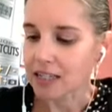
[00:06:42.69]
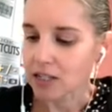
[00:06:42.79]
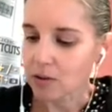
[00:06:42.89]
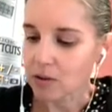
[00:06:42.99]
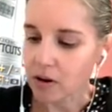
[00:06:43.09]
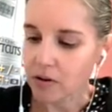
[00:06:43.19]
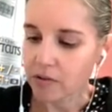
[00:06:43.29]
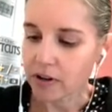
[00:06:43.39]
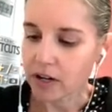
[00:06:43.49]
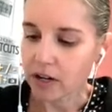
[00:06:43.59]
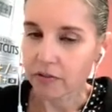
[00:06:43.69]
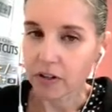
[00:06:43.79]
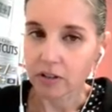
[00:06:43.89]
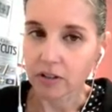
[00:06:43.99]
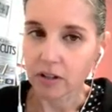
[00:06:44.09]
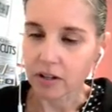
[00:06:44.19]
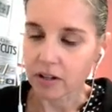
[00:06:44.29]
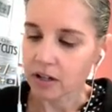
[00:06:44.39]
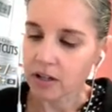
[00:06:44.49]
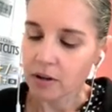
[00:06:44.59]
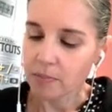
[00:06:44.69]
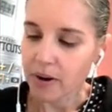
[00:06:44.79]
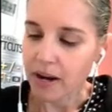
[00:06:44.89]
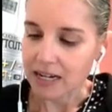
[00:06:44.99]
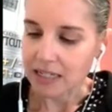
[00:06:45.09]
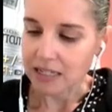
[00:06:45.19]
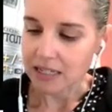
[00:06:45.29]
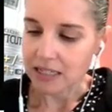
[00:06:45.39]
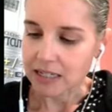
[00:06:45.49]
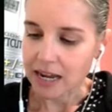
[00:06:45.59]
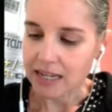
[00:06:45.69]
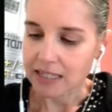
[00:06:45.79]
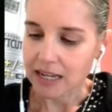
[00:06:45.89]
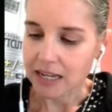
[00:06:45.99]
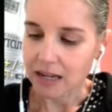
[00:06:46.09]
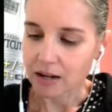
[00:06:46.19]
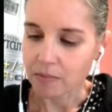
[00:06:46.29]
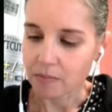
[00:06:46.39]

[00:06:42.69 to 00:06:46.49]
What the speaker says: So over here, if you look, my x's, as they get